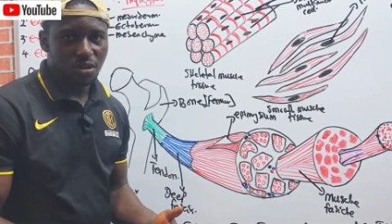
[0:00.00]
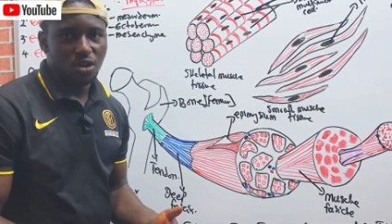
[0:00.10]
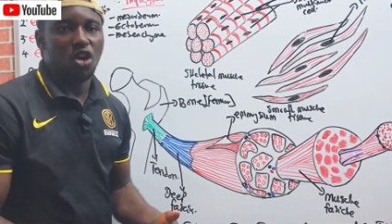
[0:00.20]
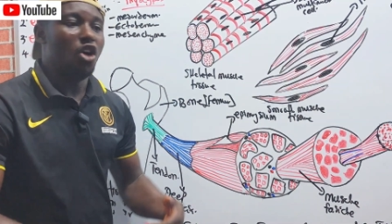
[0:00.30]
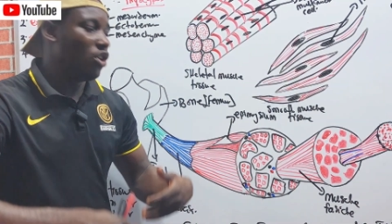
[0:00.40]

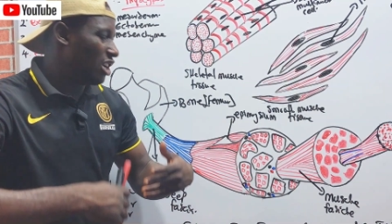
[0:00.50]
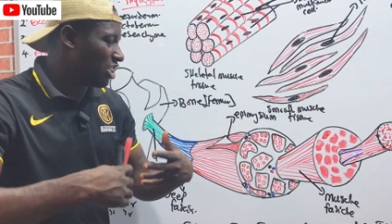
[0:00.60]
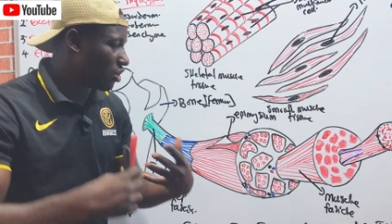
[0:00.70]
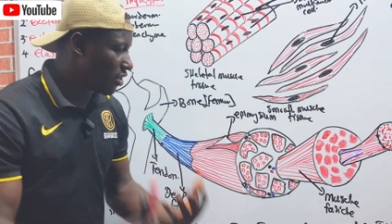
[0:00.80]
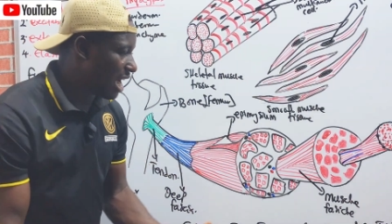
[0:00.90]
Or it
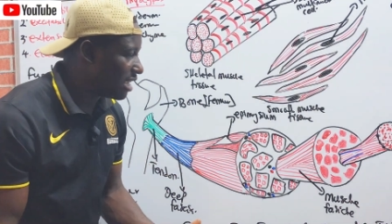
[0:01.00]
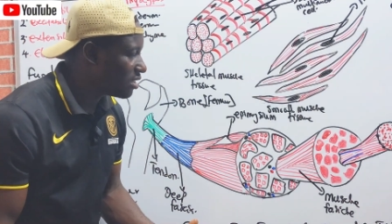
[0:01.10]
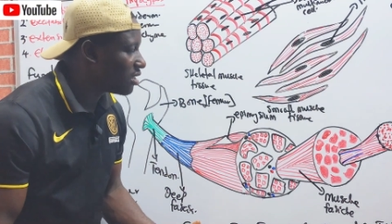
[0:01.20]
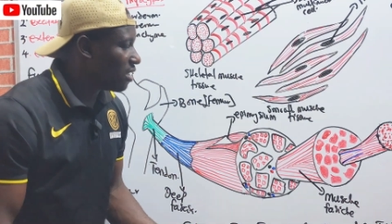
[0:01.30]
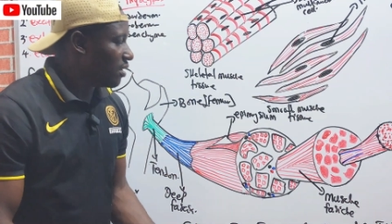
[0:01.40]

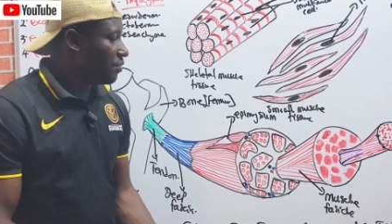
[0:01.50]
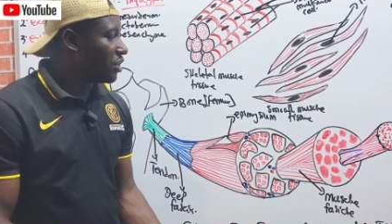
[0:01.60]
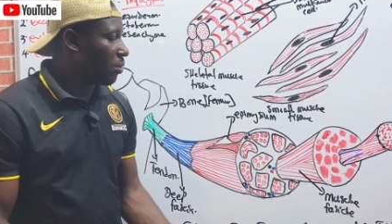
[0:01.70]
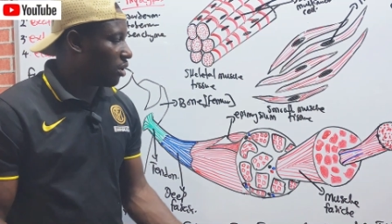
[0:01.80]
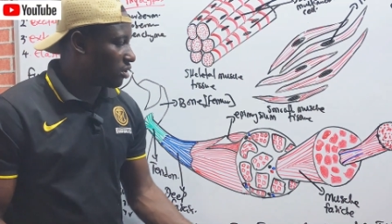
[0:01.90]
surrounds
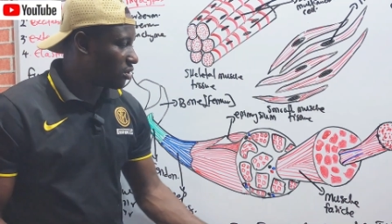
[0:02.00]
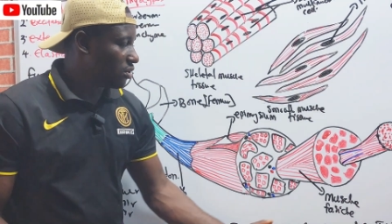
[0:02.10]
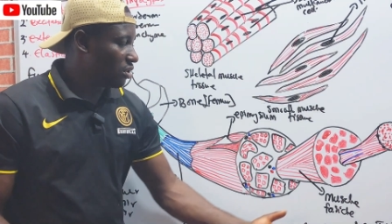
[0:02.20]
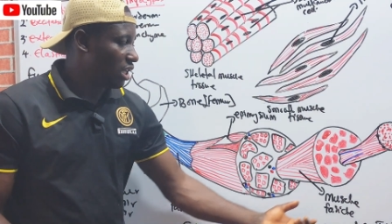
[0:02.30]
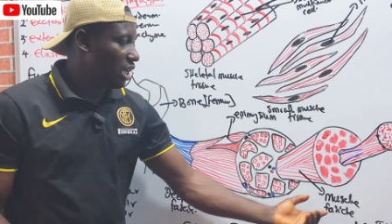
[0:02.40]
the what?
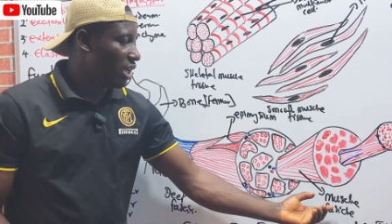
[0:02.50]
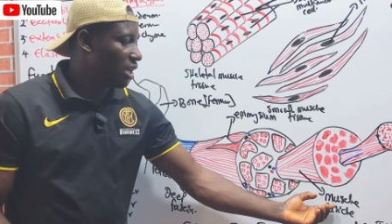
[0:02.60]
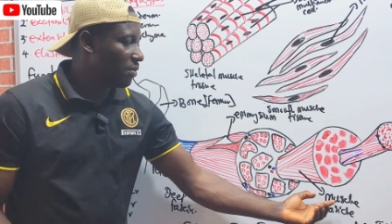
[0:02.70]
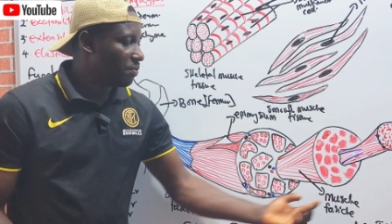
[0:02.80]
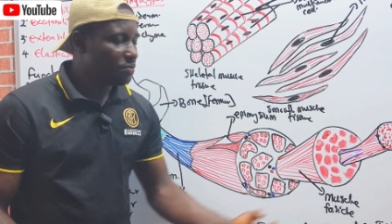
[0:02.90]

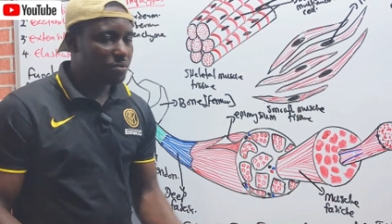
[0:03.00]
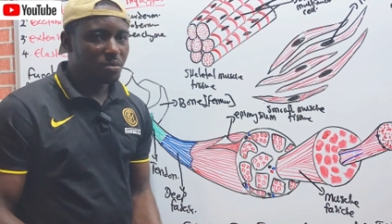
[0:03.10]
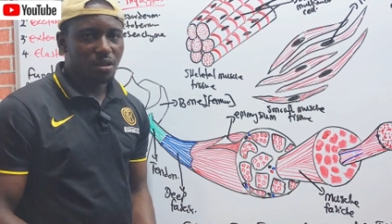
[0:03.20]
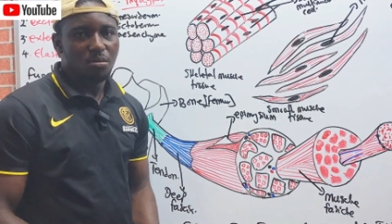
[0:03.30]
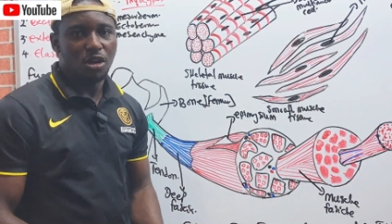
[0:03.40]
The
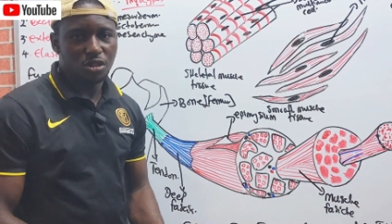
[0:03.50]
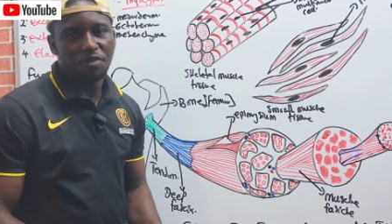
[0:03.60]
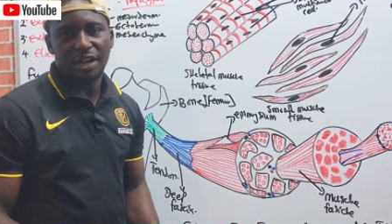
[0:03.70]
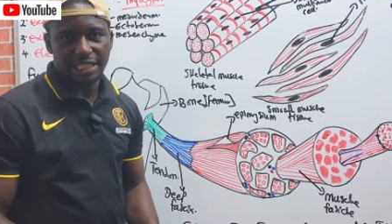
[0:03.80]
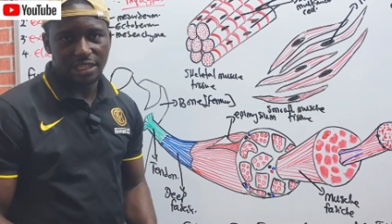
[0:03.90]
muscle
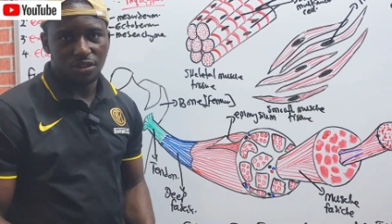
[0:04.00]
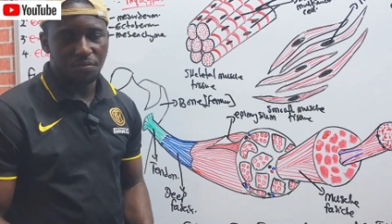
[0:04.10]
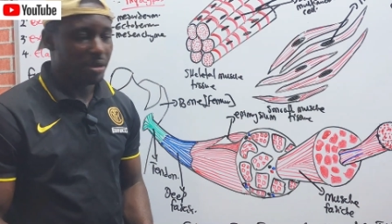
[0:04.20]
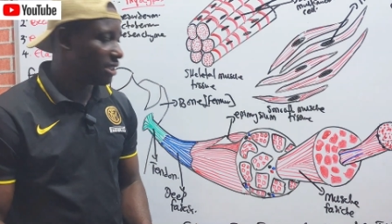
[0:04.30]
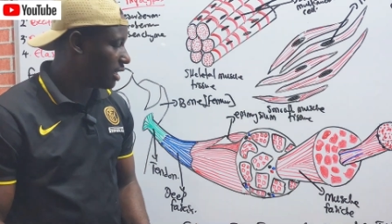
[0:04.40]

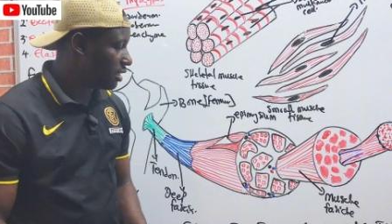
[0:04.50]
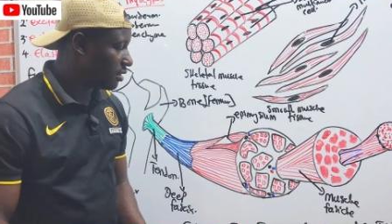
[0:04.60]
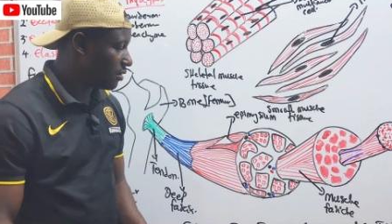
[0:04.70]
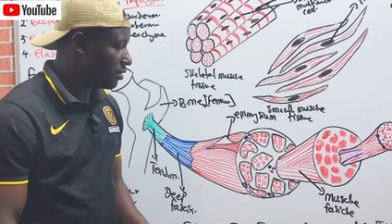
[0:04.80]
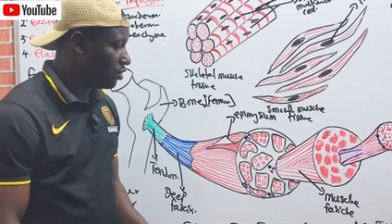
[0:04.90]
fascicle per se.
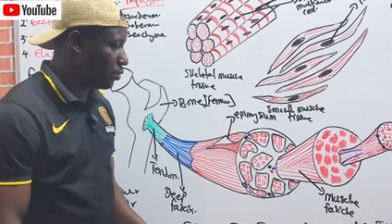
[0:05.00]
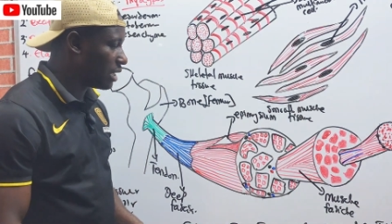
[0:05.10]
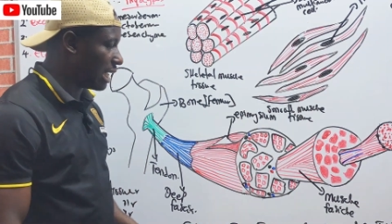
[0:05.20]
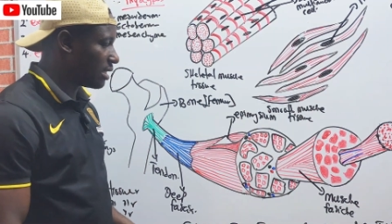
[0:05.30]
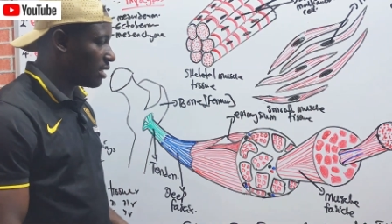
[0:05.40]
Do we
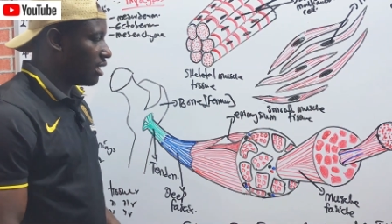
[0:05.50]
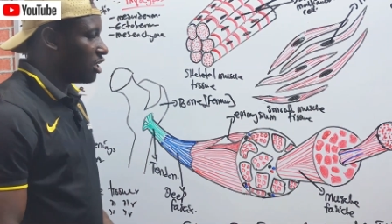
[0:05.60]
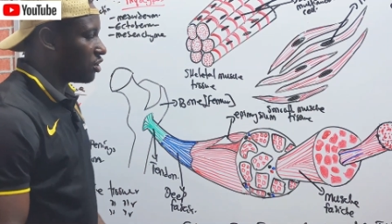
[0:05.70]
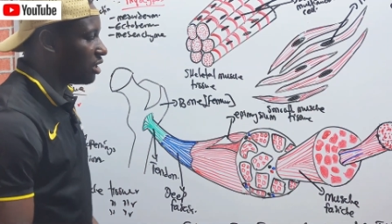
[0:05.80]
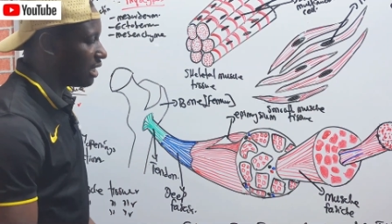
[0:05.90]
get?
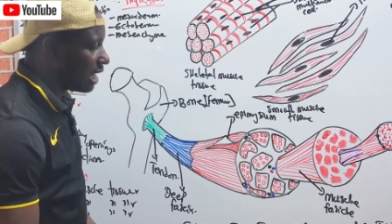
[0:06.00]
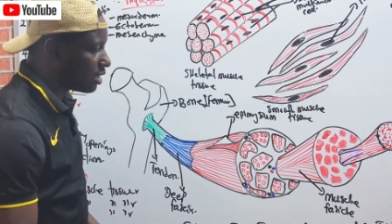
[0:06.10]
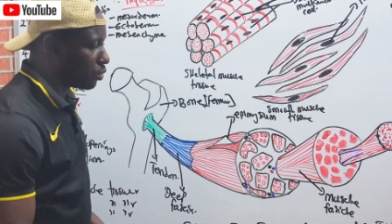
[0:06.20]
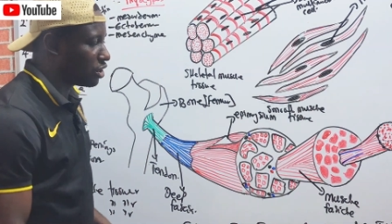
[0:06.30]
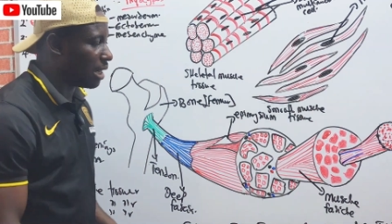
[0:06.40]
So the
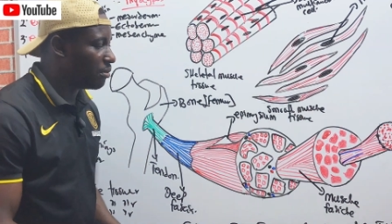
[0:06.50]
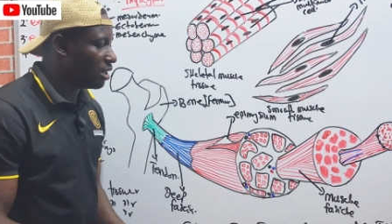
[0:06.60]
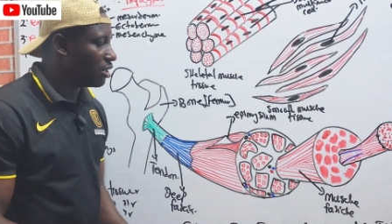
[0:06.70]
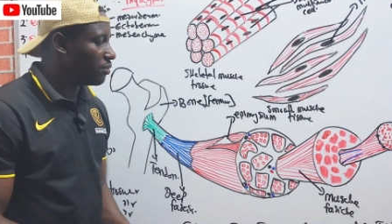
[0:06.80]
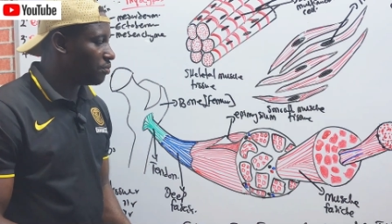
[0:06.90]
next we shall be